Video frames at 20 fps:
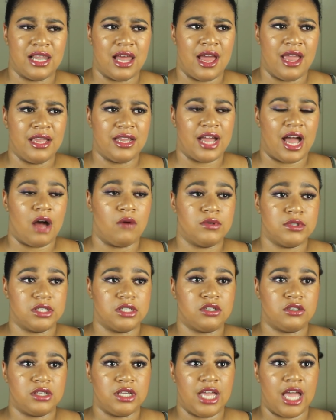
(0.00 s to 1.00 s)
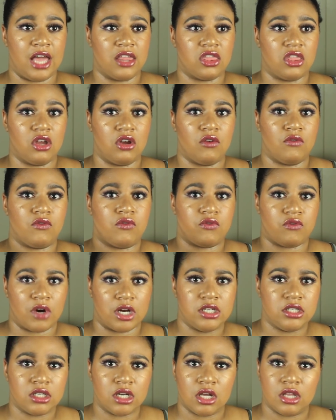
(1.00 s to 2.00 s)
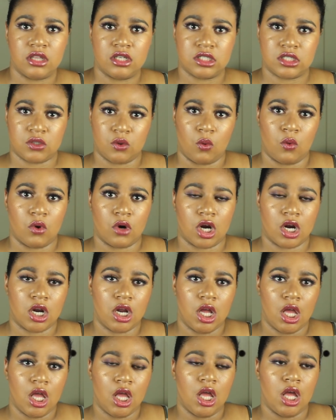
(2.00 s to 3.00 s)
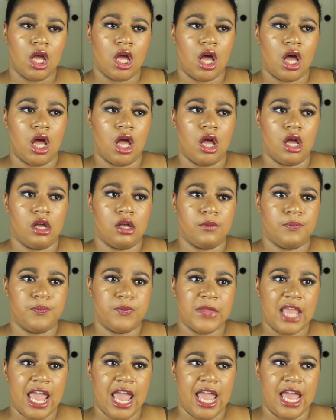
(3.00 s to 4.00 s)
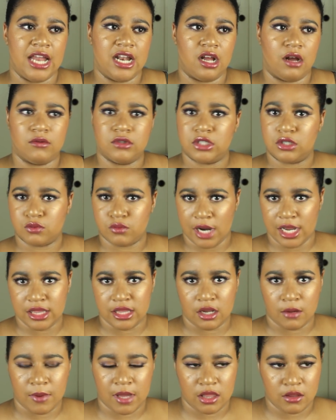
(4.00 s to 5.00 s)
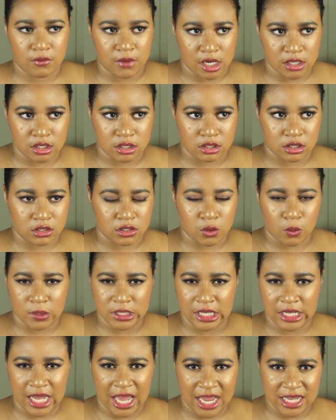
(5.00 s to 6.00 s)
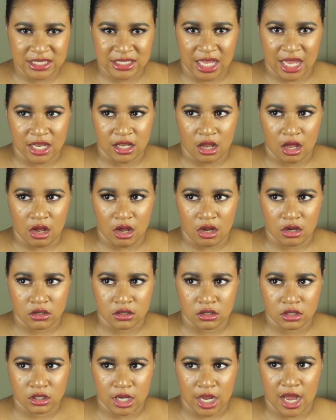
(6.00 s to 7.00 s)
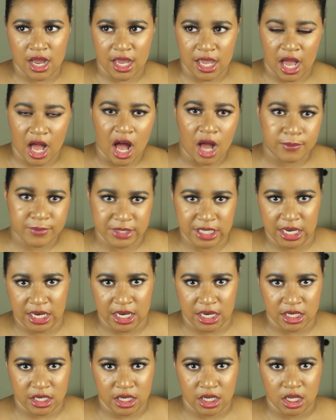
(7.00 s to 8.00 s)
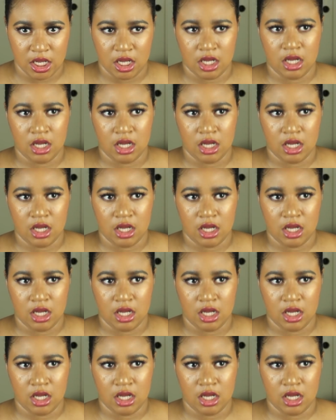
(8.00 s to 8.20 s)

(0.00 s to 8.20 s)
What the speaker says: Like, I was literally at the front of the store, and I was just right there by the register. So when the lines got long, I hopped in.